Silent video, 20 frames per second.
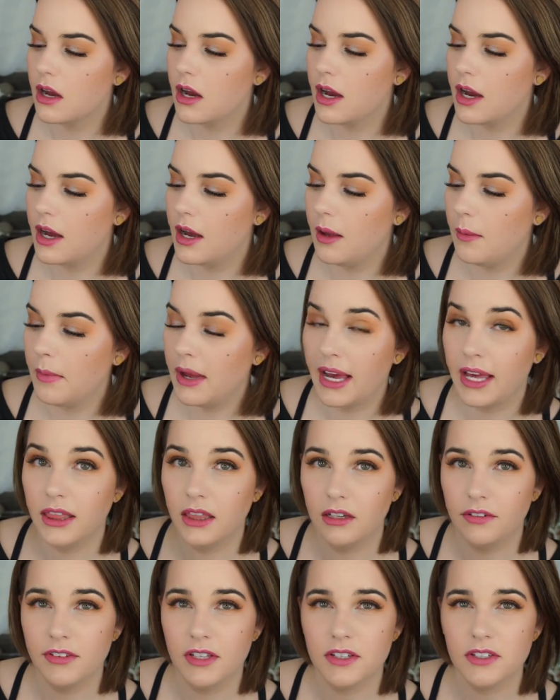Um, I
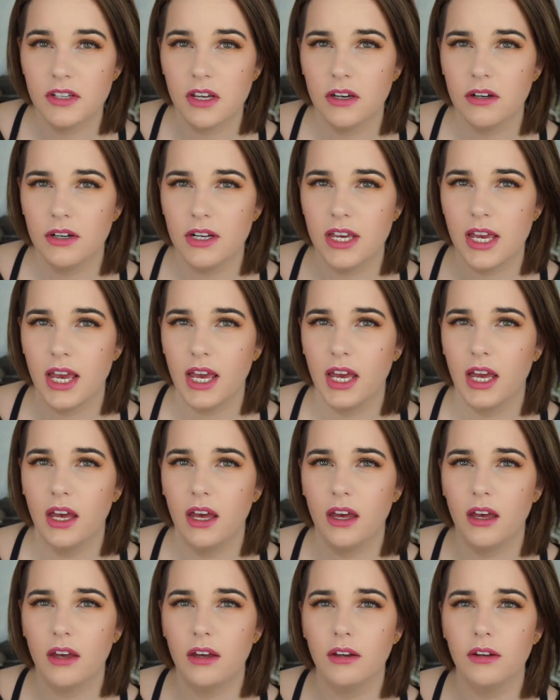love this. I already
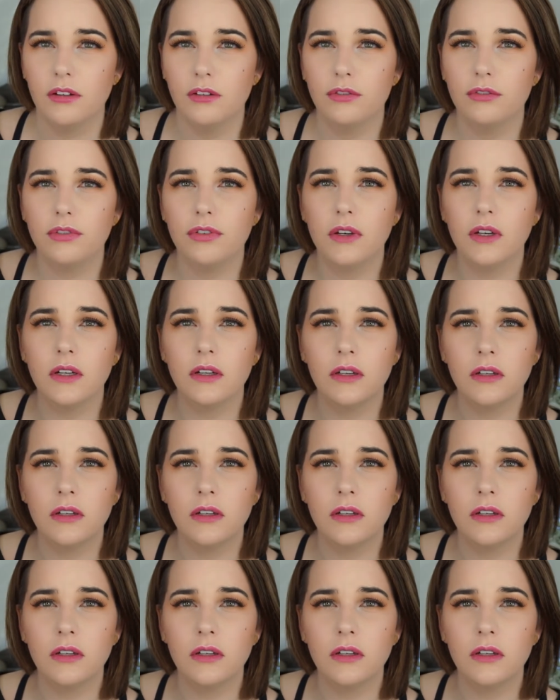have